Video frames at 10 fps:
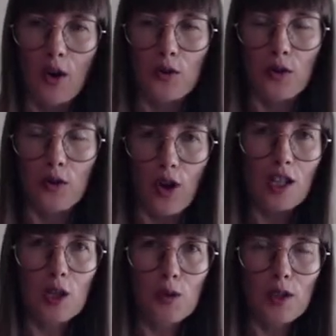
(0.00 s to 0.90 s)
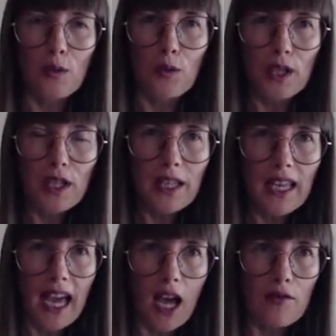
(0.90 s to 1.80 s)
Do not look, we
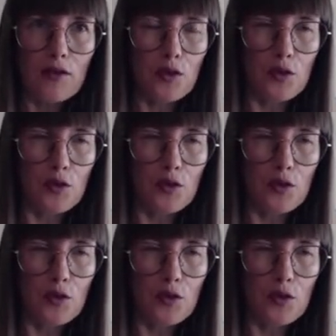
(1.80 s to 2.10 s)
have